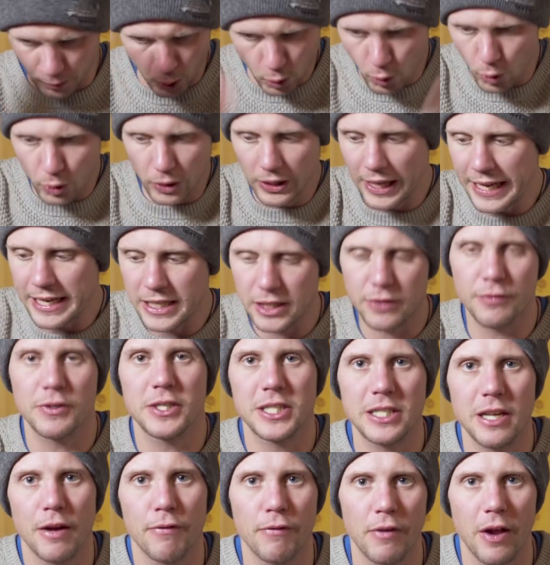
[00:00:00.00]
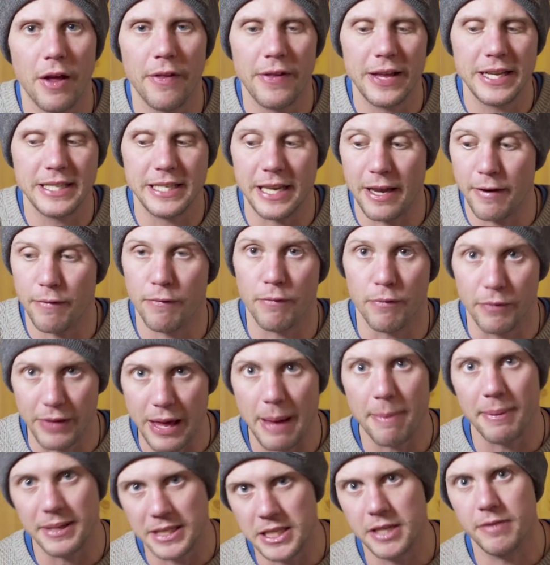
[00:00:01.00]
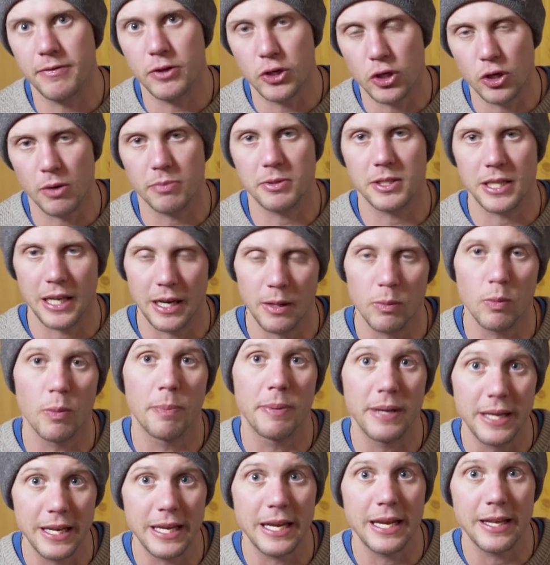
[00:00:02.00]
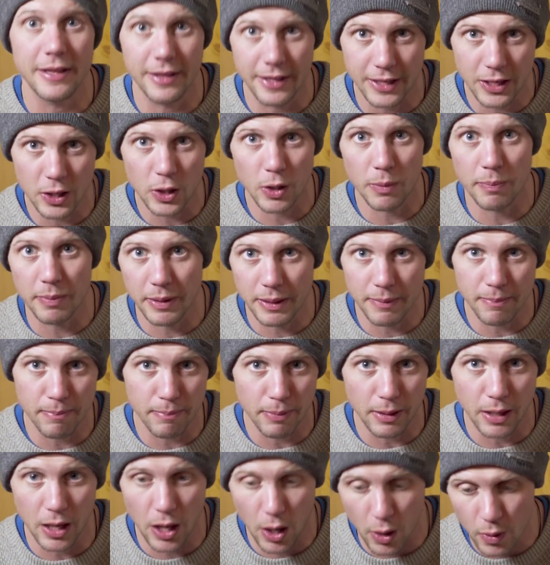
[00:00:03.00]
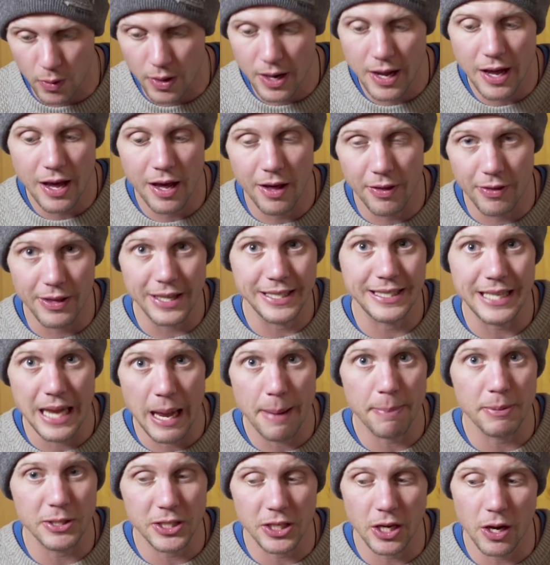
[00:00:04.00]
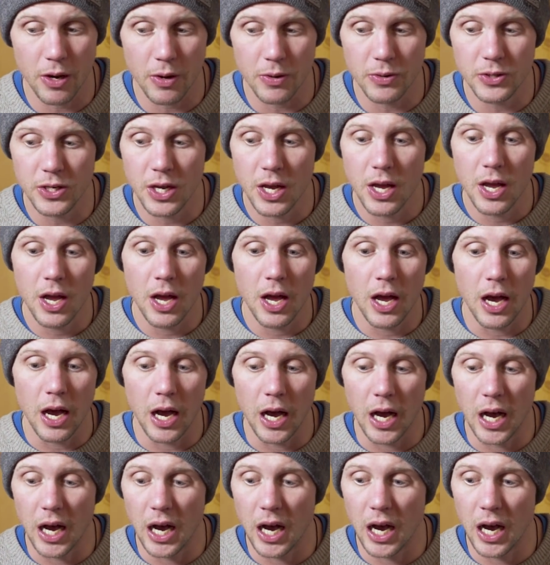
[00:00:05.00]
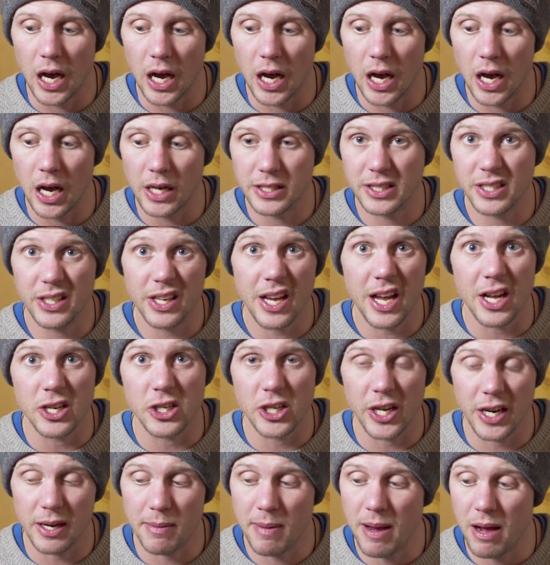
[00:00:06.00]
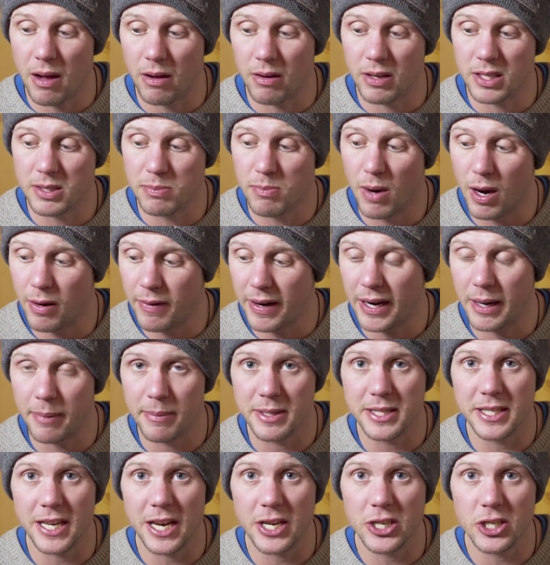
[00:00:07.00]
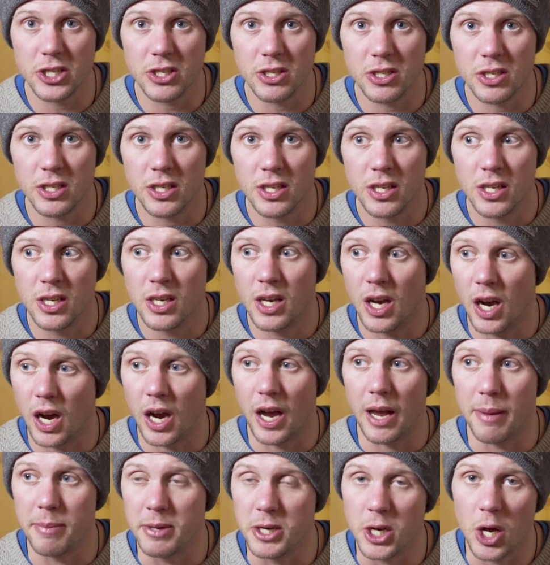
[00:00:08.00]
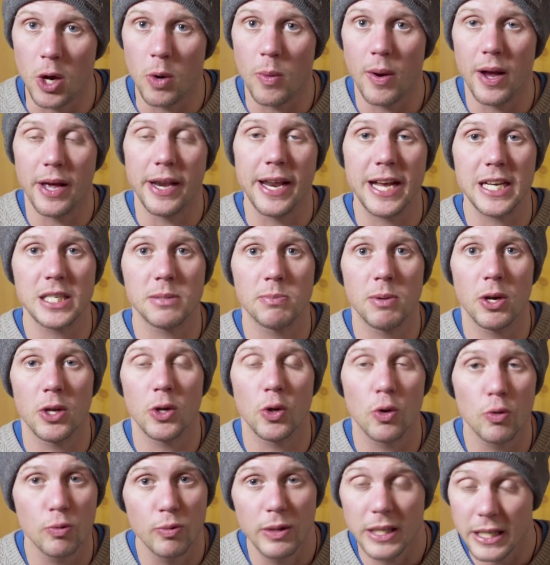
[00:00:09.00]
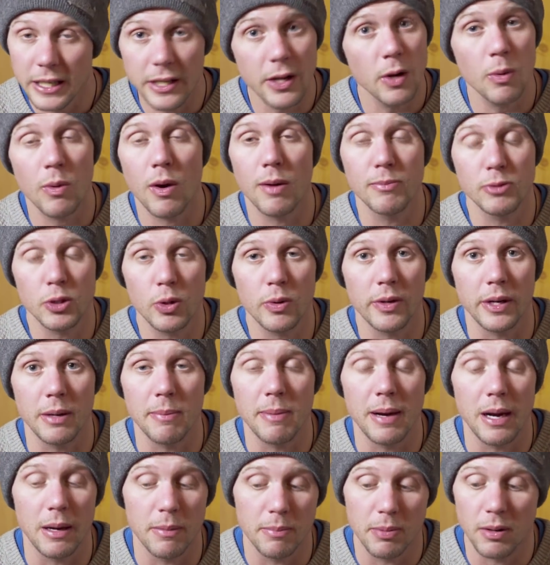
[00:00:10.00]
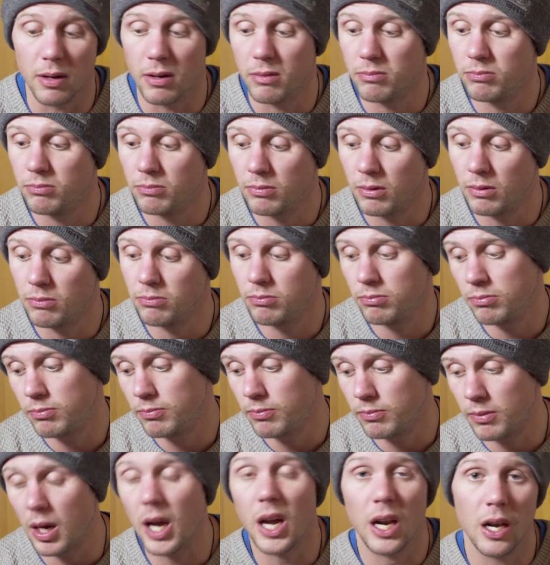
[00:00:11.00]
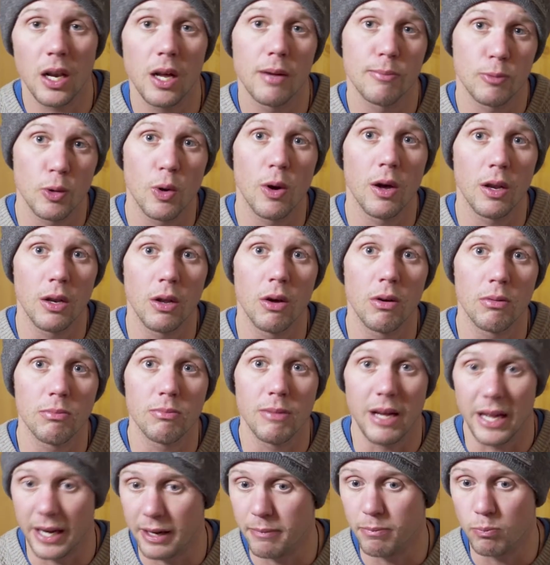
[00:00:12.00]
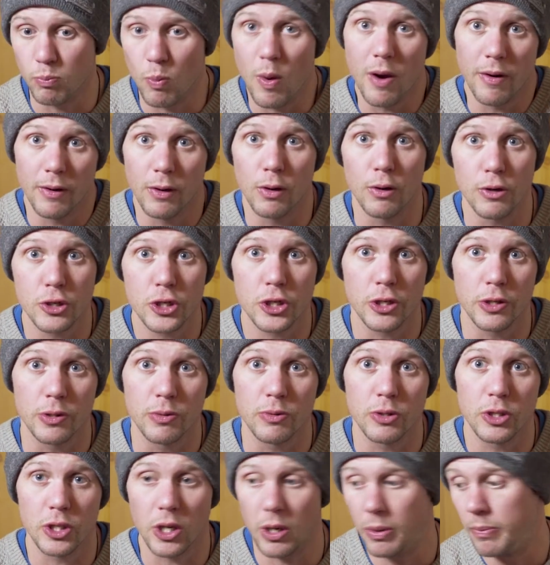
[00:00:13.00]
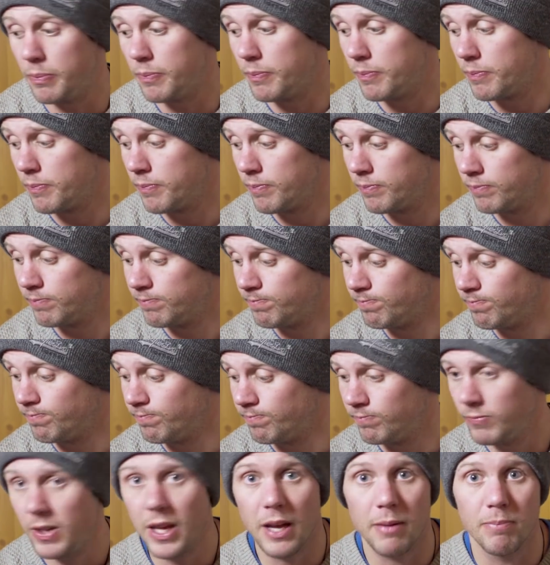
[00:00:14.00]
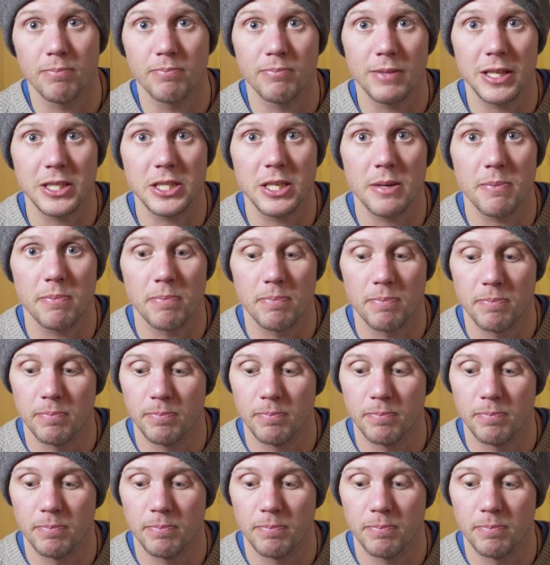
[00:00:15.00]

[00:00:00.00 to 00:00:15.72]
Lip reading: All links for stuff like this, if the Epic TV shop sell it, will be in the copy below this episode. So yeah, check them out. It's my recommendations. I am in no way an expert, nor really know what I'm talking about, but I climb quite a lot and I wear a lot of shoes. So yeah, that's it.